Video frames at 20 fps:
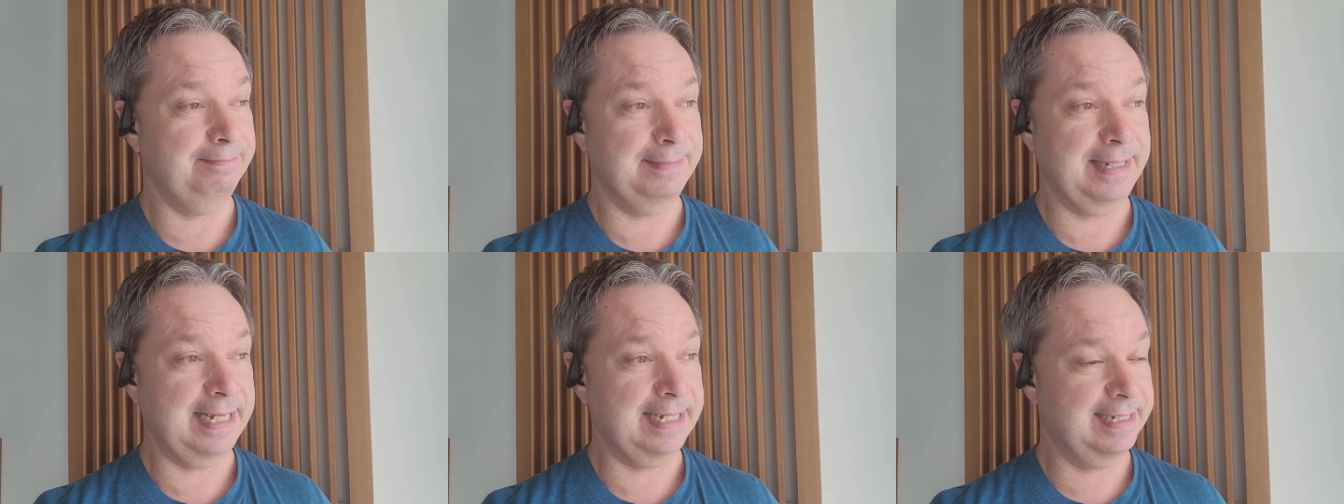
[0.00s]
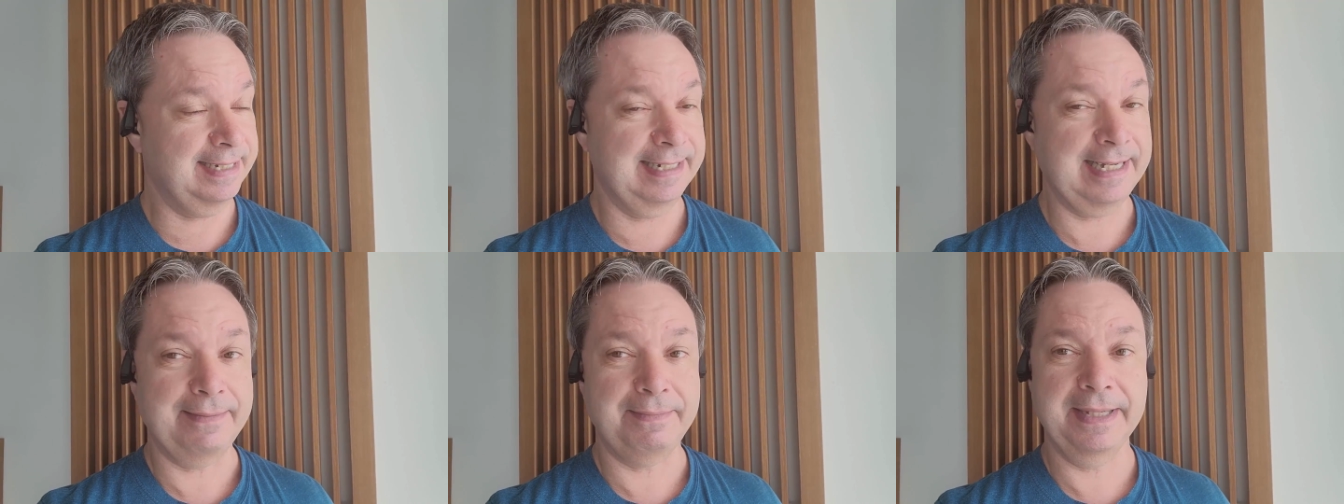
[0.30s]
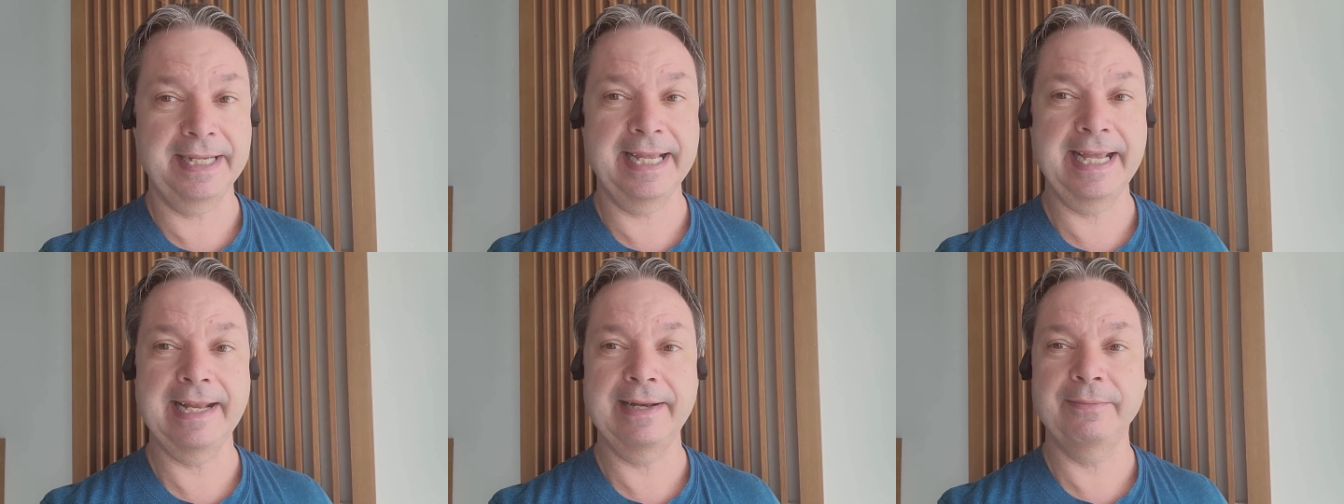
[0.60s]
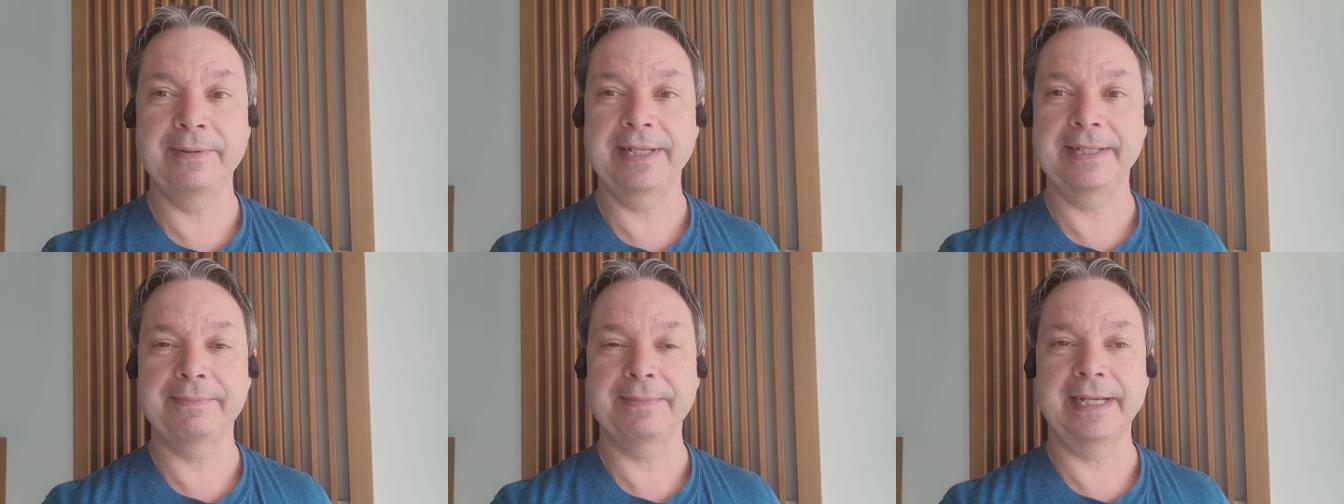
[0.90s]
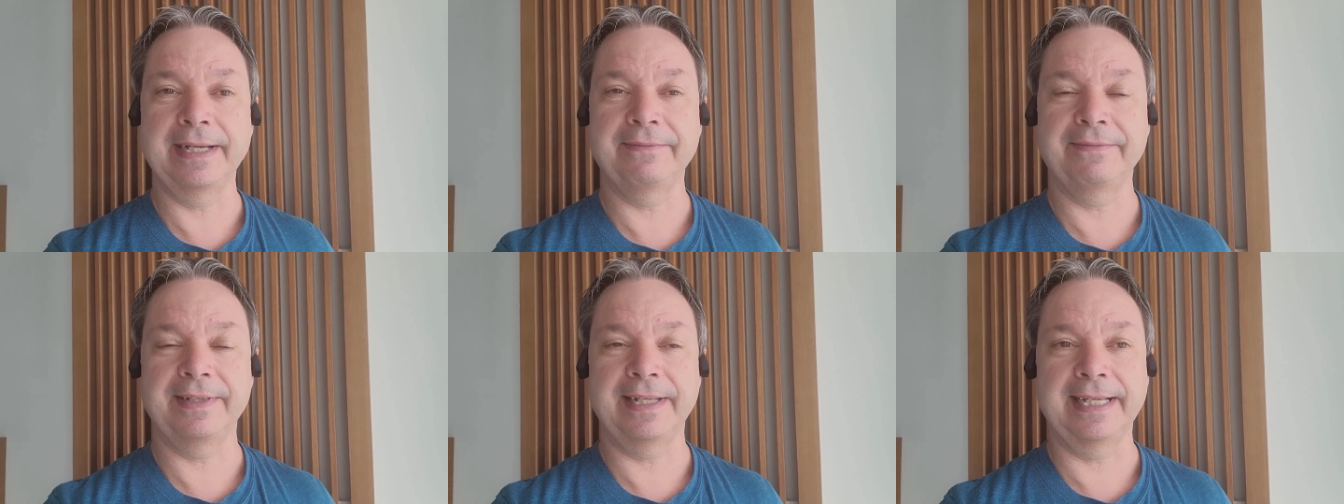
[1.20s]
messed up again with
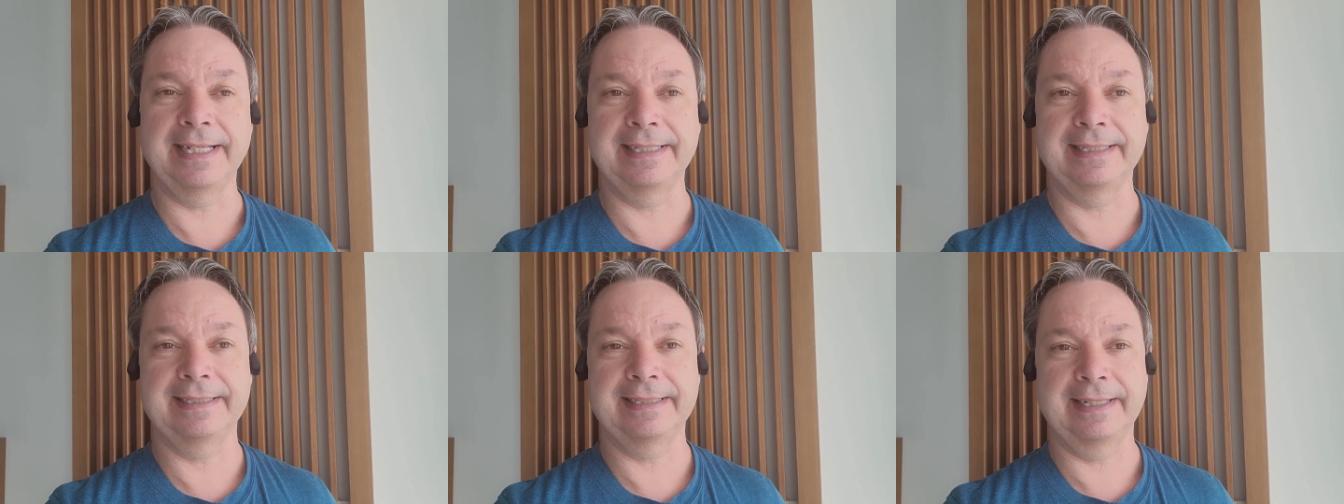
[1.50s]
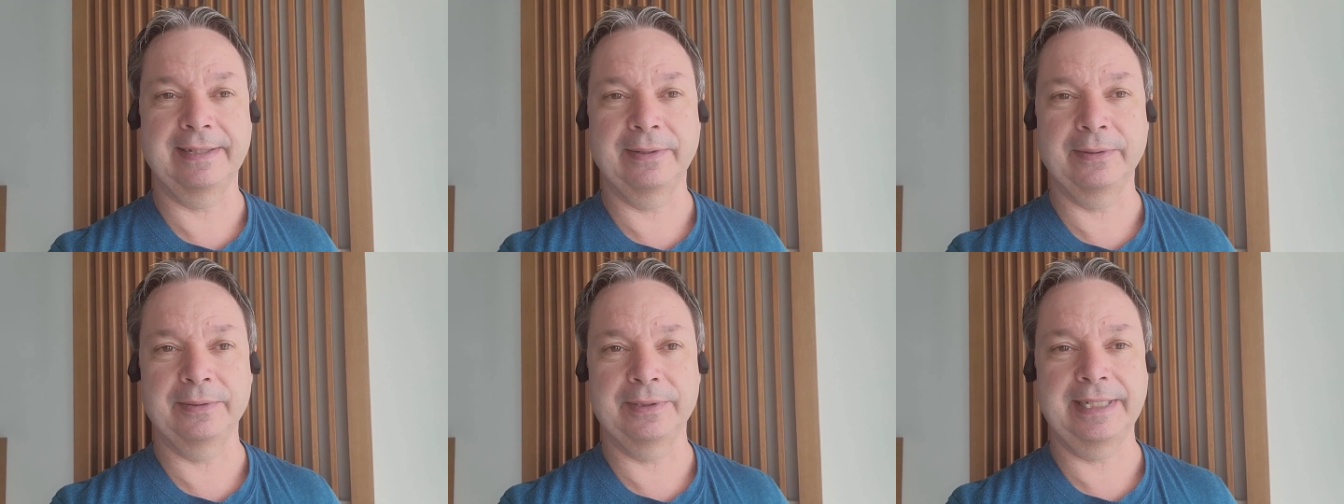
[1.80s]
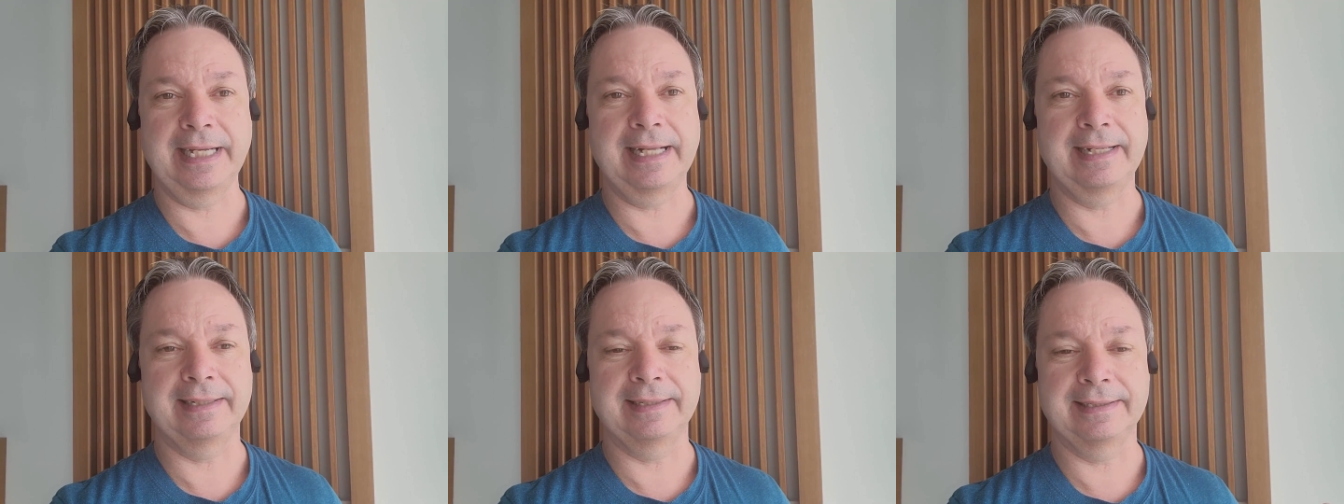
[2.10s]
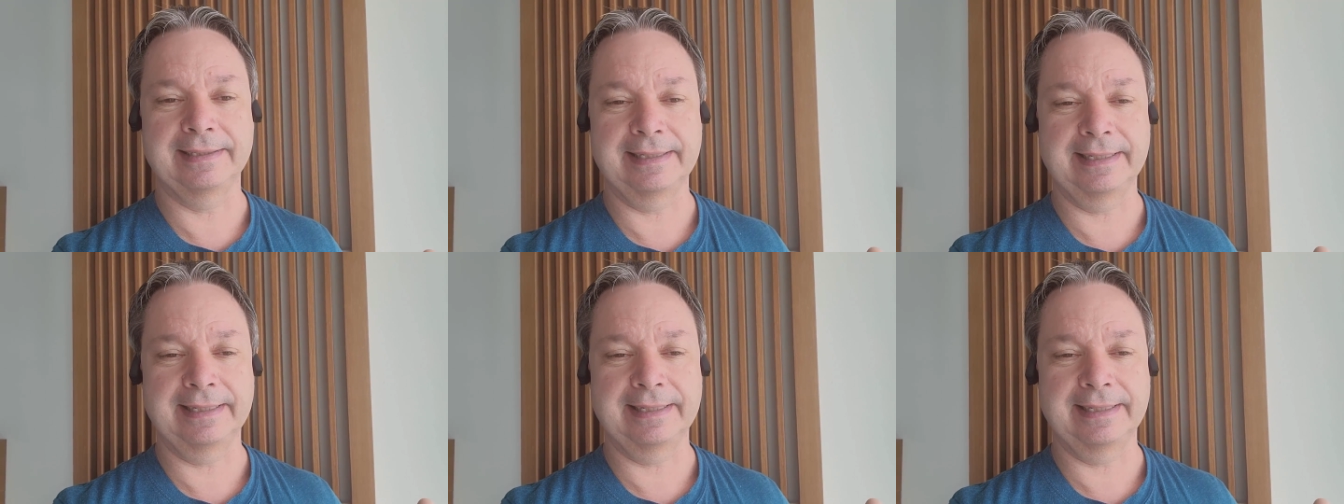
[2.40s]
my flights and hotels,